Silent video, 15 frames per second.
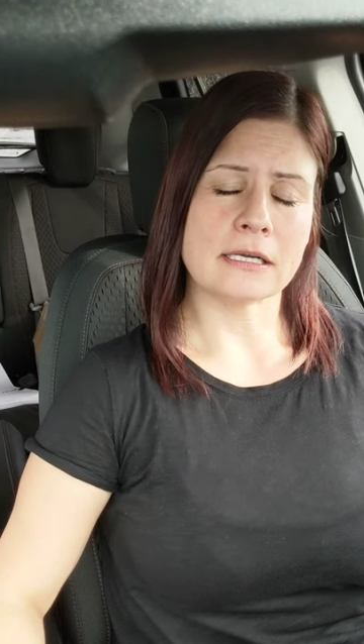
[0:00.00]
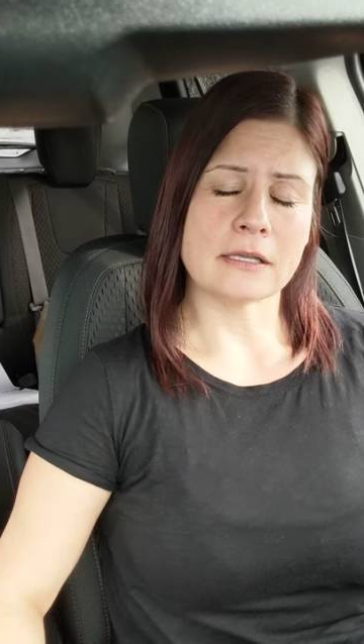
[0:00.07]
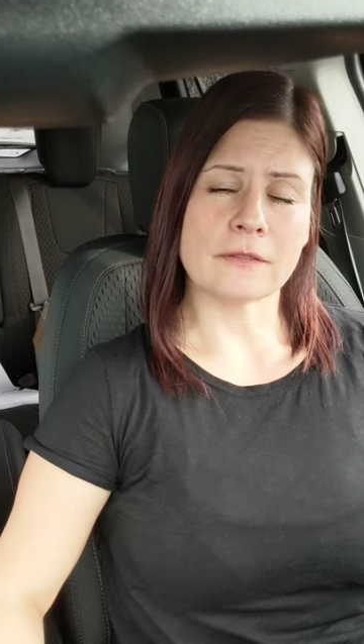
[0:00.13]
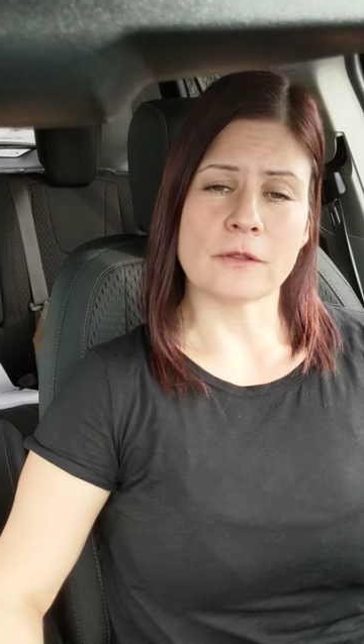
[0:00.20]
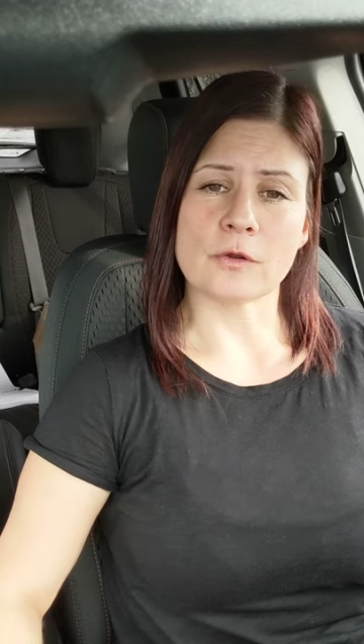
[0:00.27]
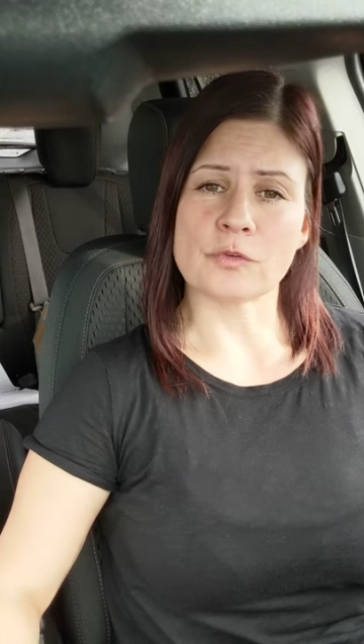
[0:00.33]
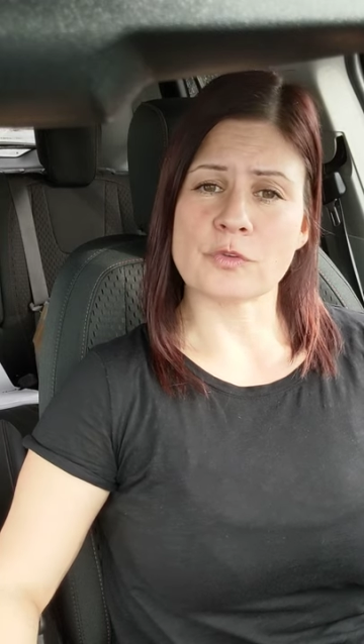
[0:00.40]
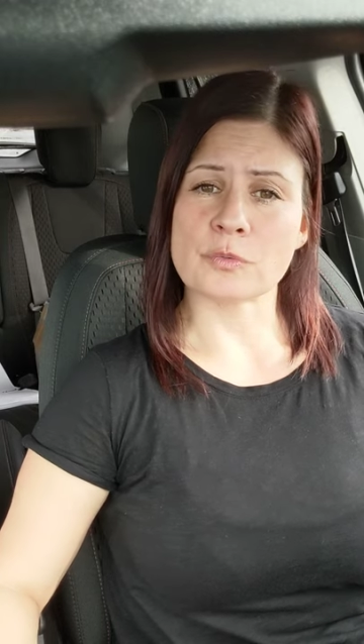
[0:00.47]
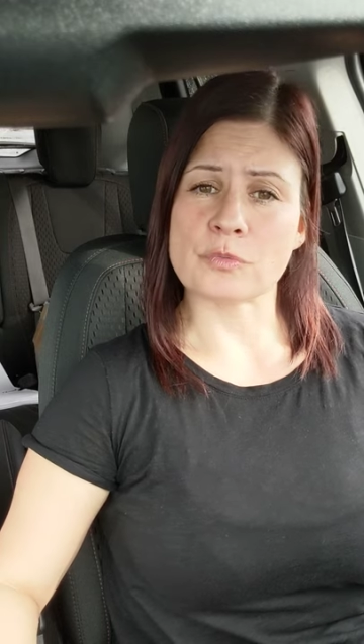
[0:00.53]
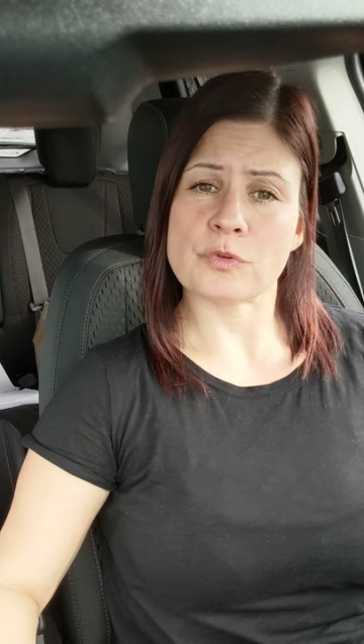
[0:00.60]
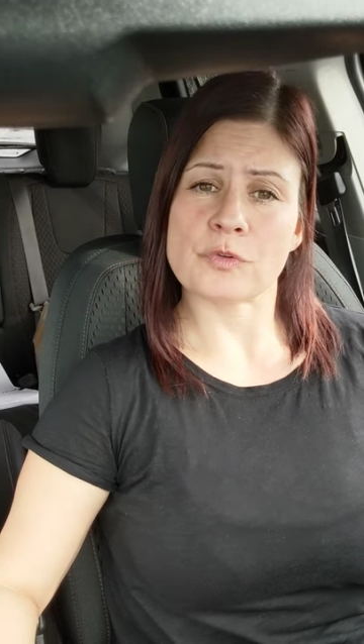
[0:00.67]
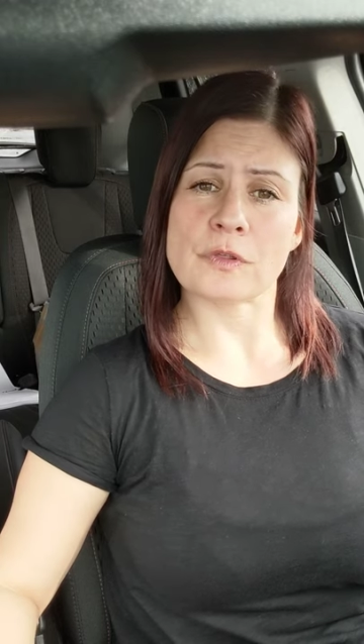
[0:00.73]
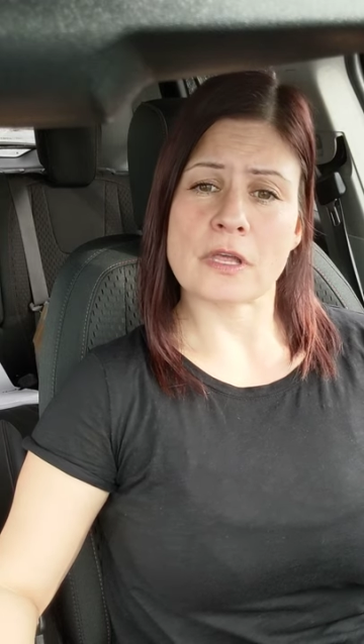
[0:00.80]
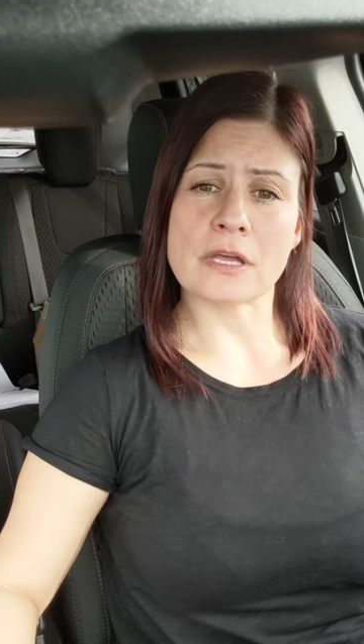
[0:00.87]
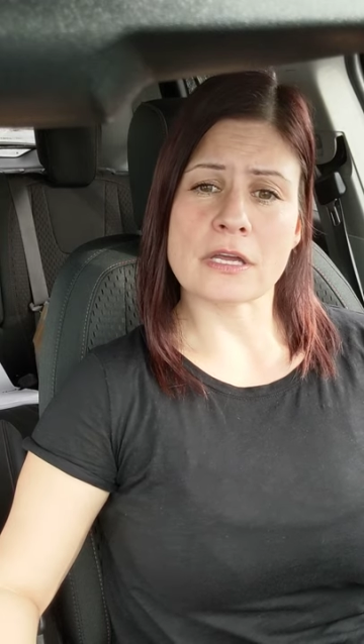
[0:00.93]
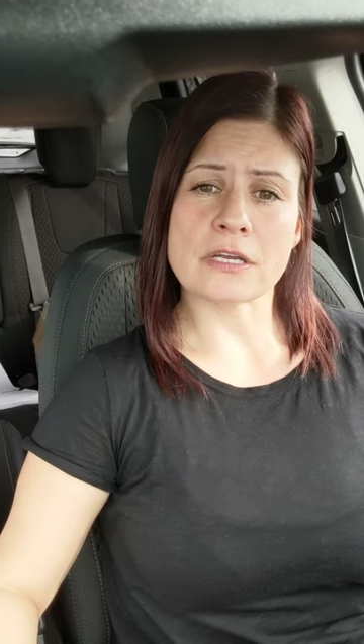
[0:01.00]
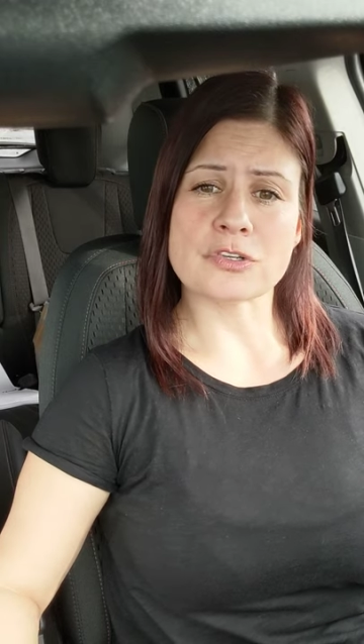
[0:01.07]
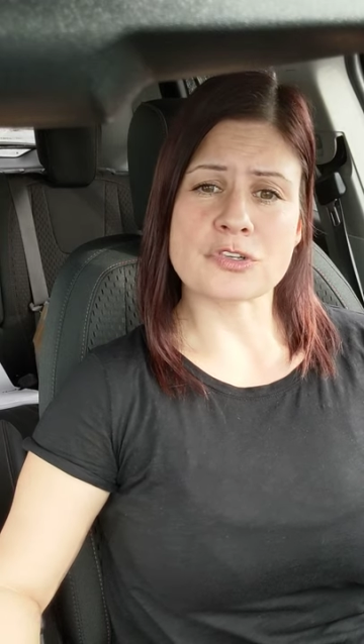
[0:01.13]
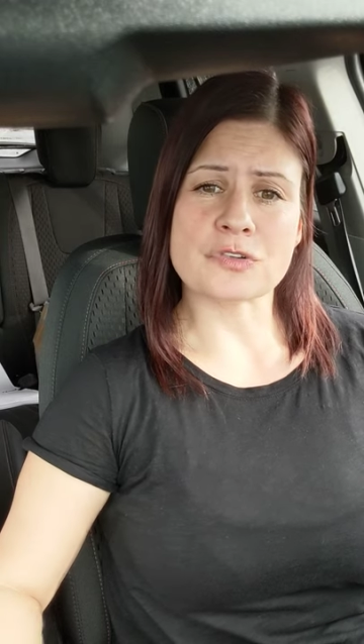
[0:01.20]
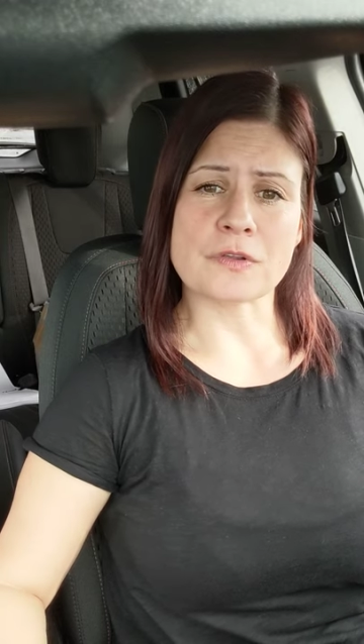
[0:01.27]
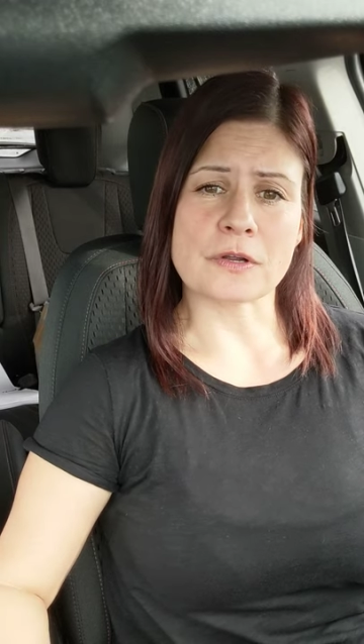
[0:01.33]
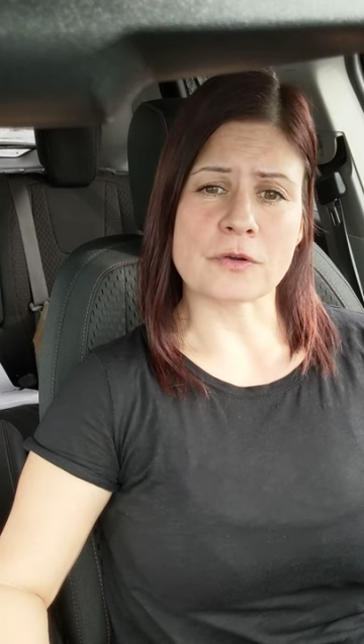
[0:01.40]
There's some
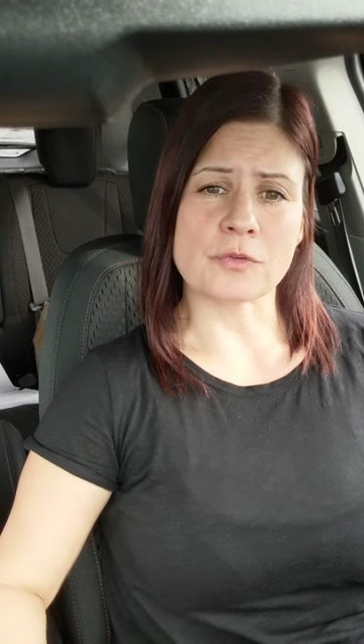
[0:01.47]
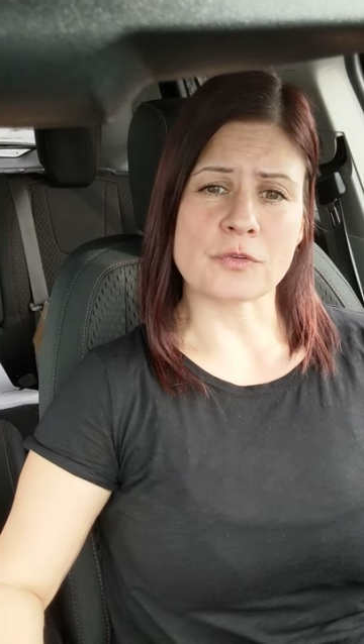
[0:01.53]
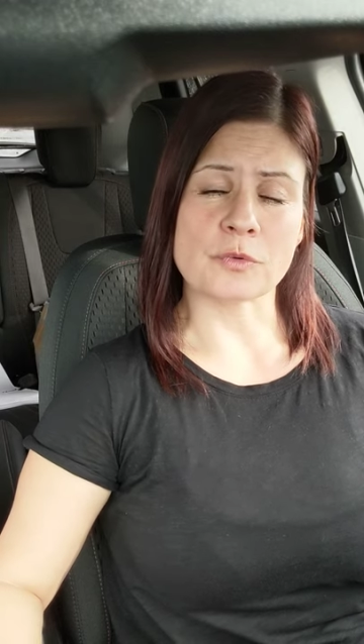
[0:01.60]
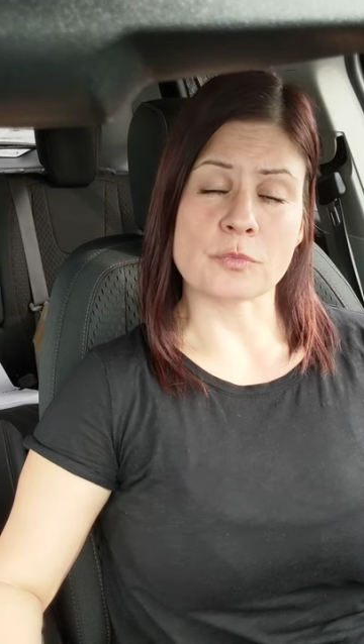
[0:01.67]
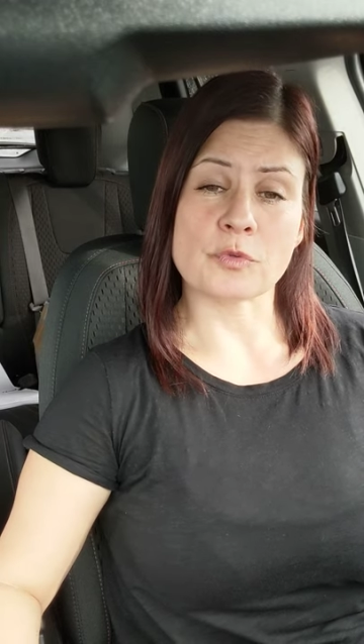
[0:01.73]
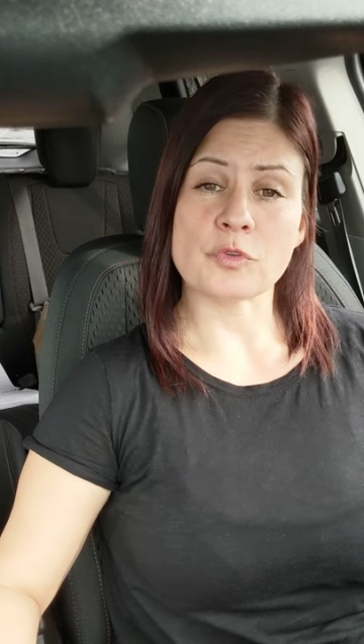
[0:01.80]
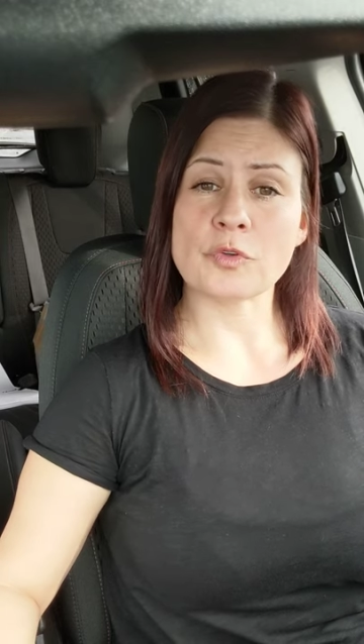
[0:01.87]
slush, there's some